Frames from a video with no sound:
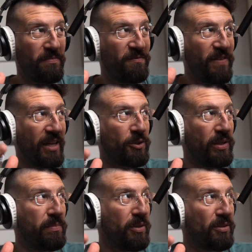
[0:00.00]

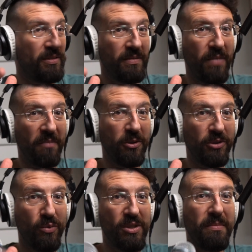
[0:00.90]
factory built pop
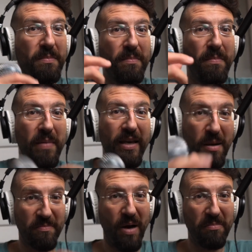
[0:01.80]
filter. It was a made
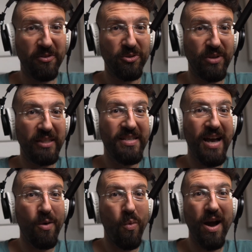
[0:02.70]
up pop filter, a
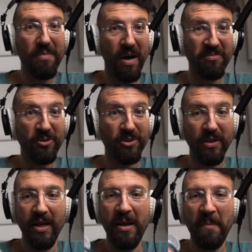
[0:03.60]
DIY pop
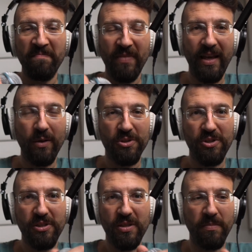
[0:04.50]
filter. And it was
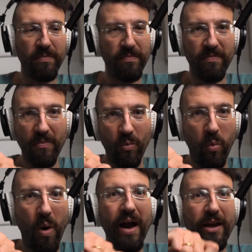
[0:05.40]
just some
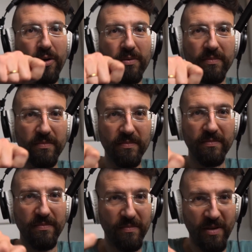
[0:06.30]
wire
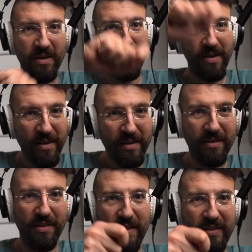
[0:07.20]

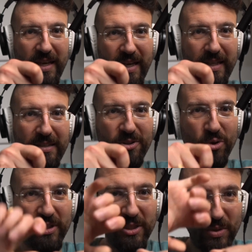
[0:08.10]
that they had
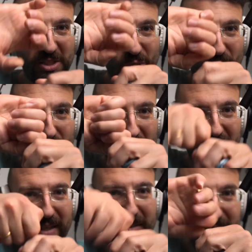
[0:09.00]
turned into a circle and
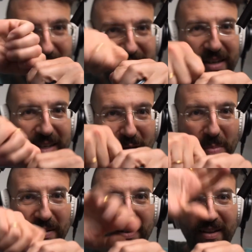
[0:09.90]
then tied
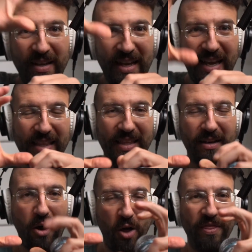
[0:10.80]
up. And
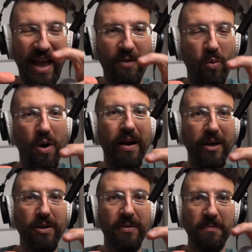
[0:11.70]
then on that
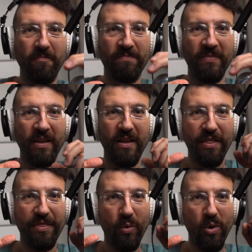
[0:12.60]
wire,
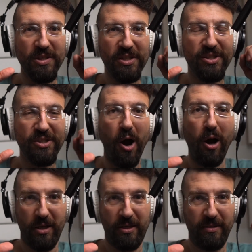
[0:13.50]
there was a
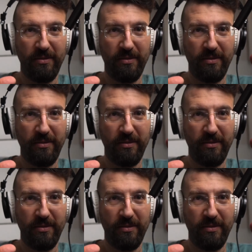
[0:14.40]
sock.